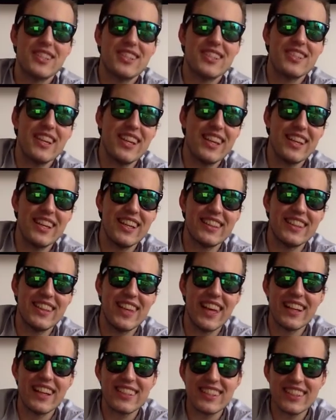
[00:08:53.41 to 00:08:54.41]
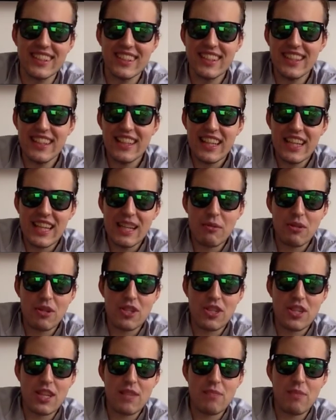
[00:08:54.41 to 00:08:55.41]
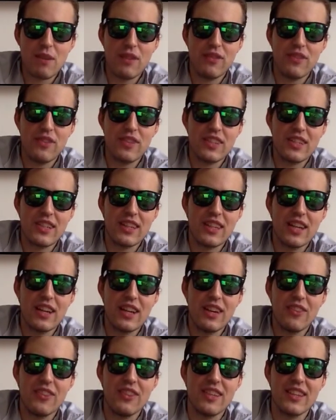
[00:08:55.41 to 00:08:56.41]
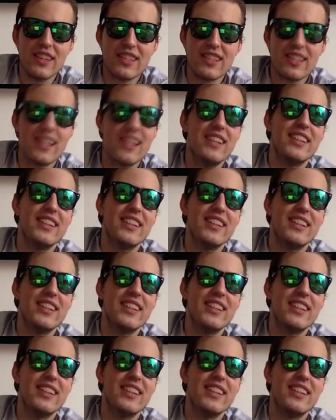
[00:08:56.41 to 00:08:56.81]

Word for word: seeing that he was chased by fish and now this.